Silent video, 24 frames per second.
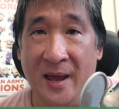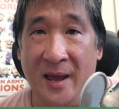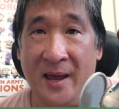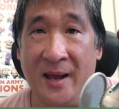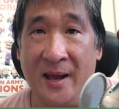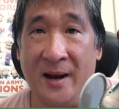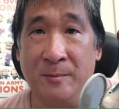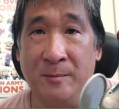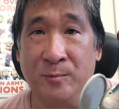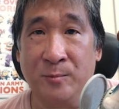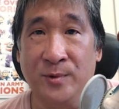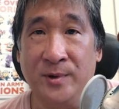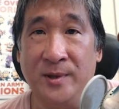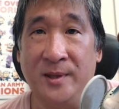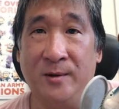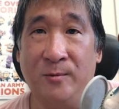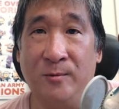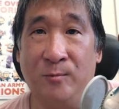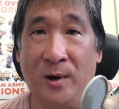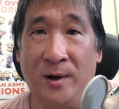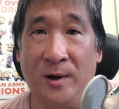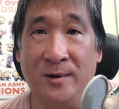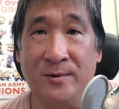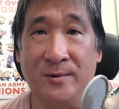And I'm really
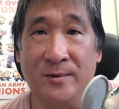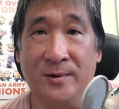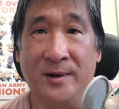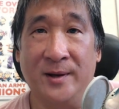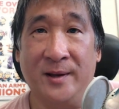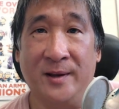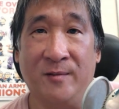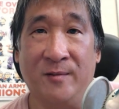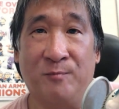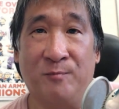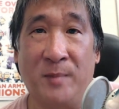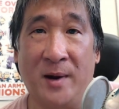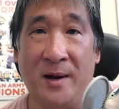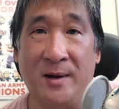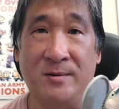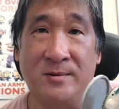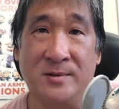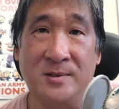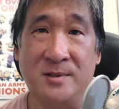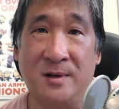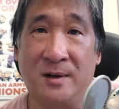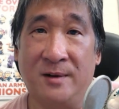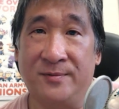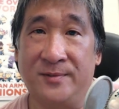wondering if
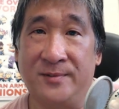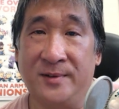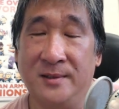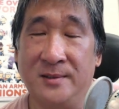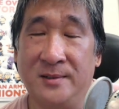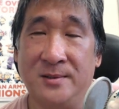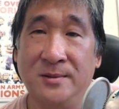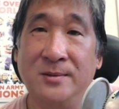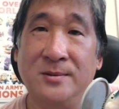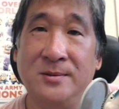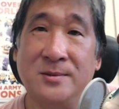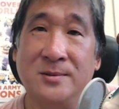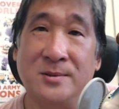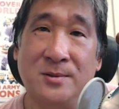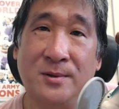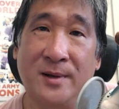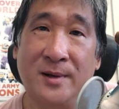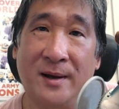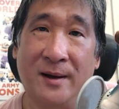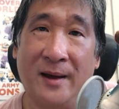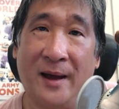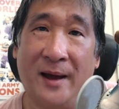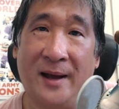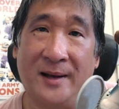Microsoft Intune is going
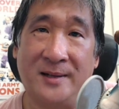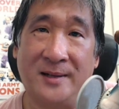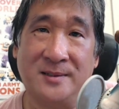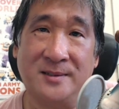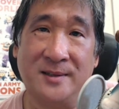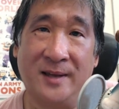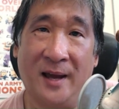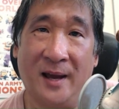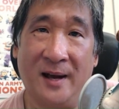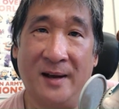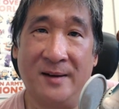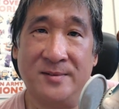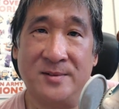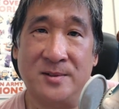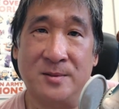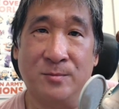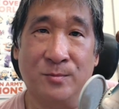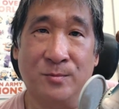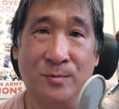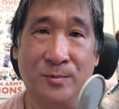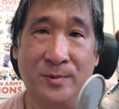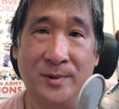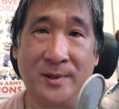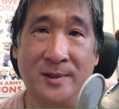to actually have
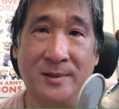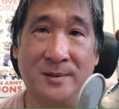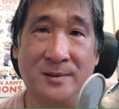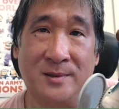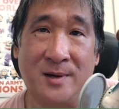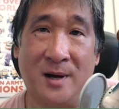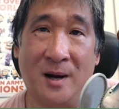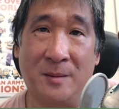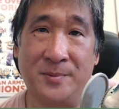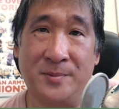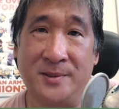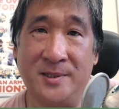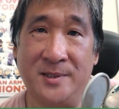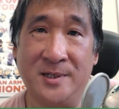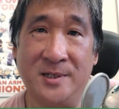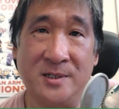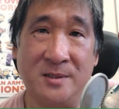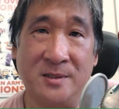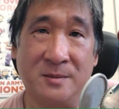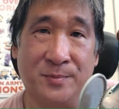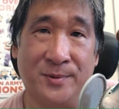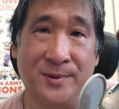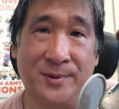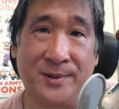some real
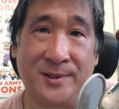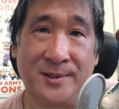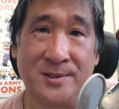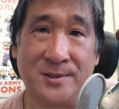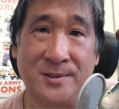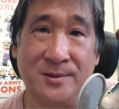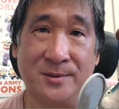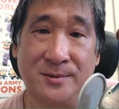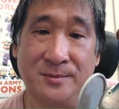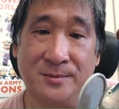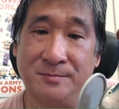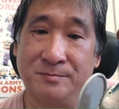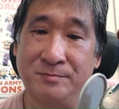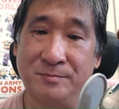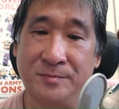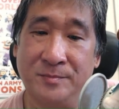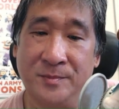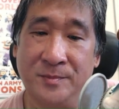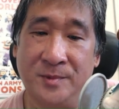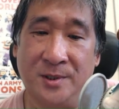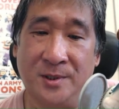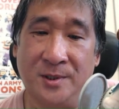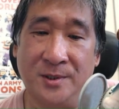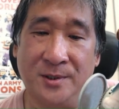competition pretty soon.
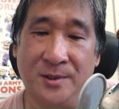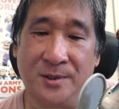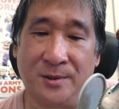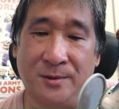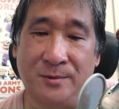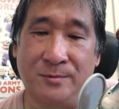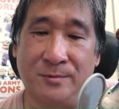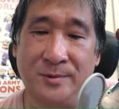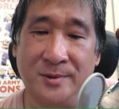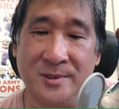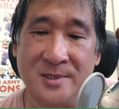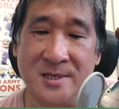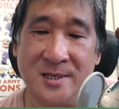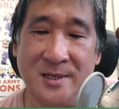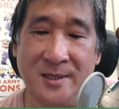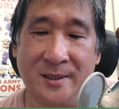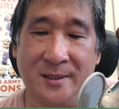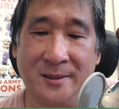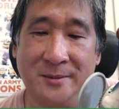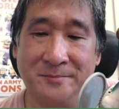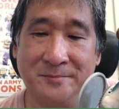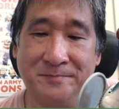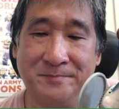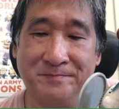Don't know. We'll
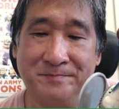see.